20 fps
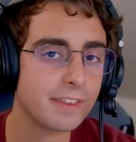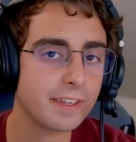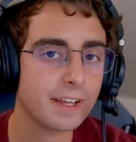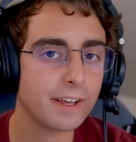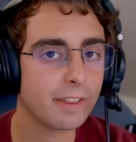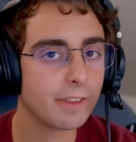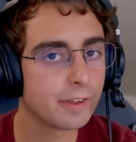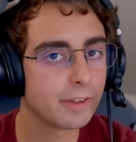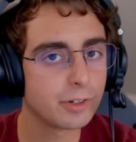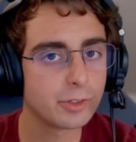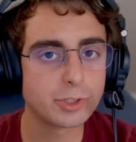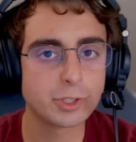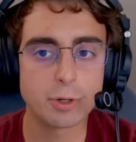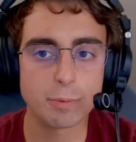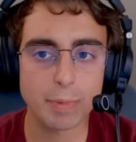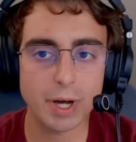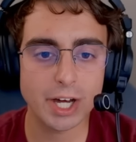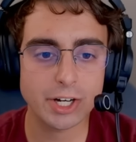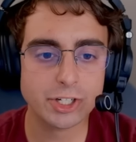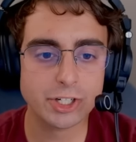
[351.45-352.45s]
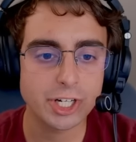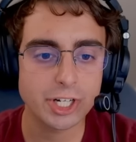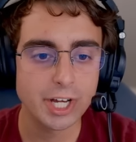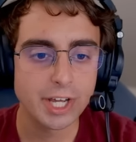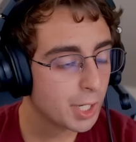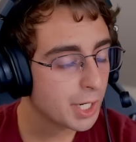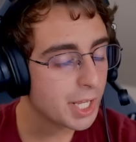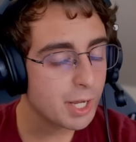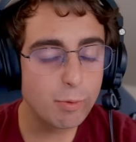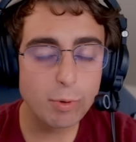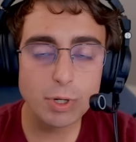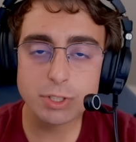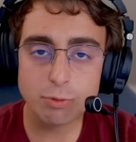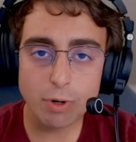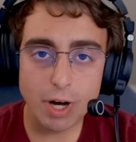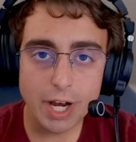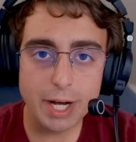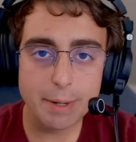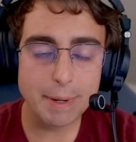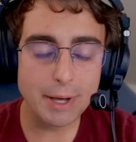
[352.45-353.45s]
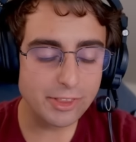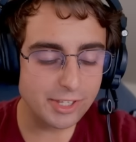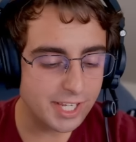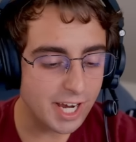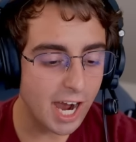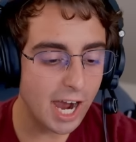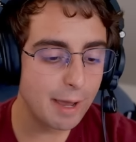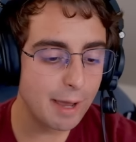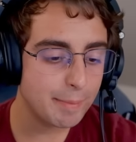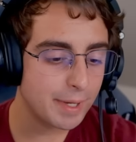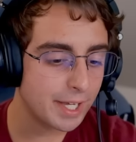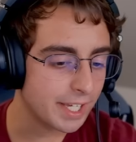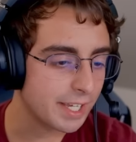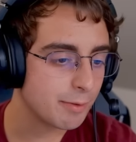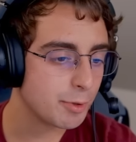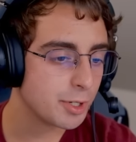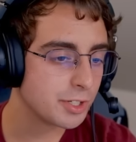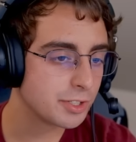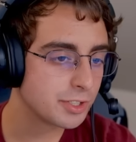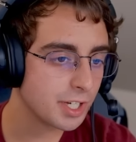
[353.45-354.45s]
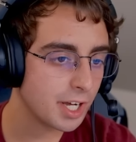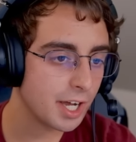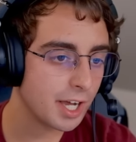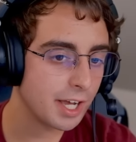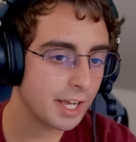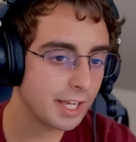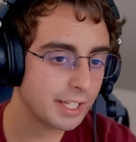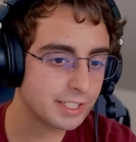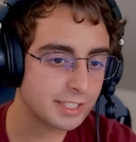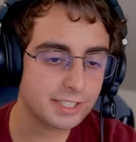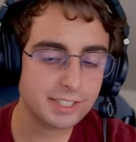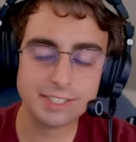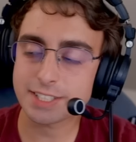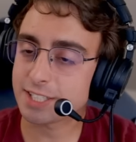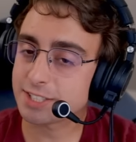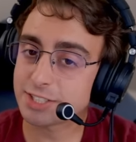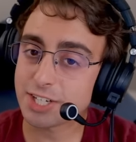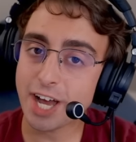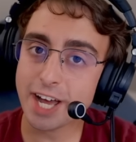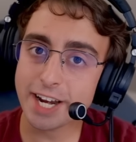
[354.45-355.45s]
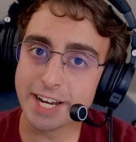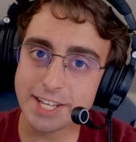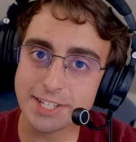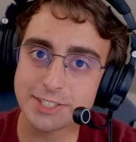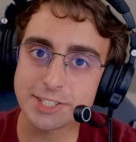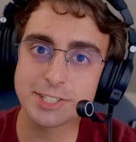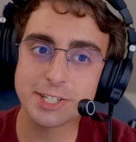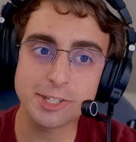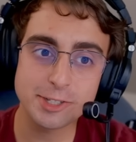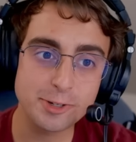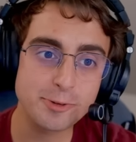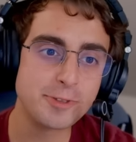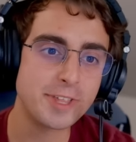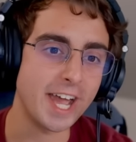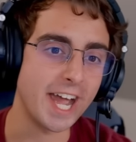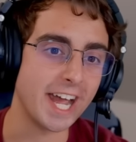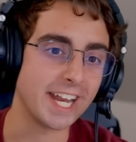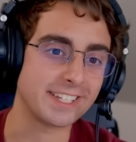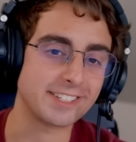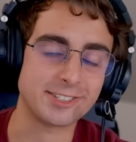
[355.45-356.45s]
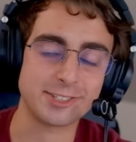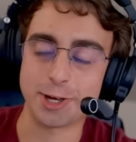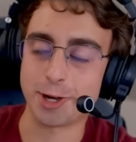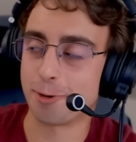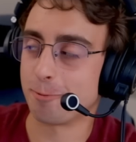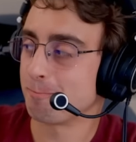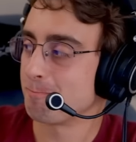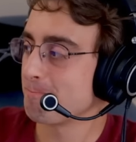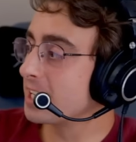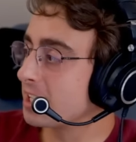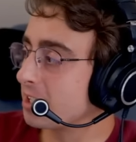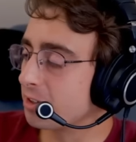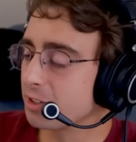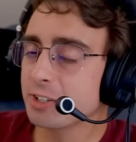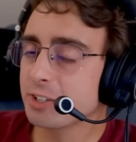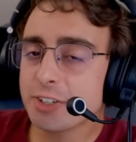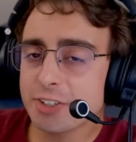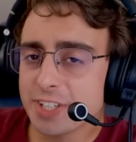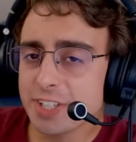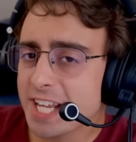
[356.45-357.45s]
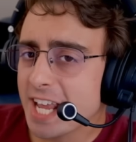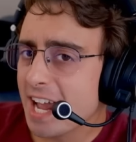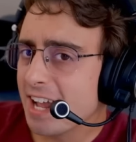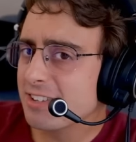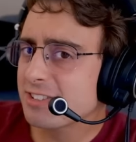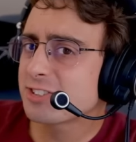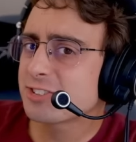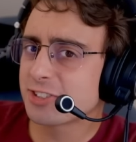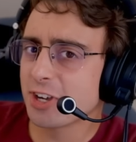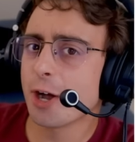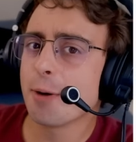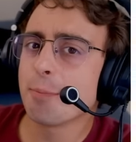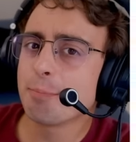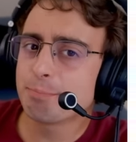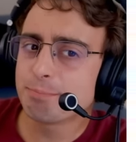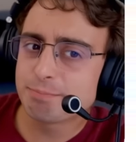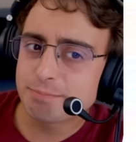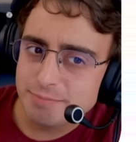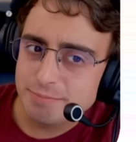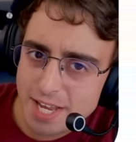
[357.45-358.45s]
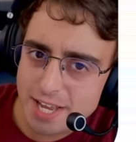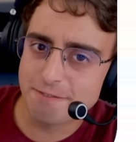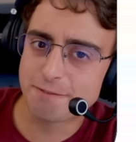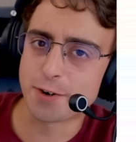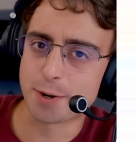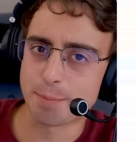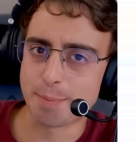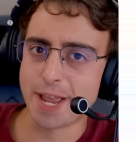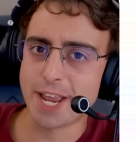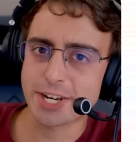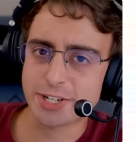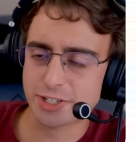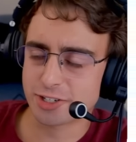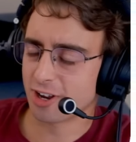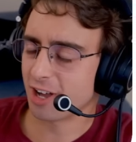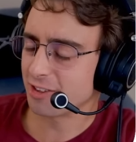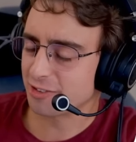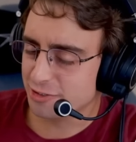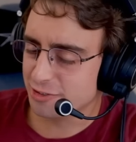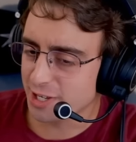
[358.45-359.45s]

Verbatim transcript: I think, a little too much, but he was right about the timing. It was, uh, it's, it's not easy to do that, so he clearly has some information on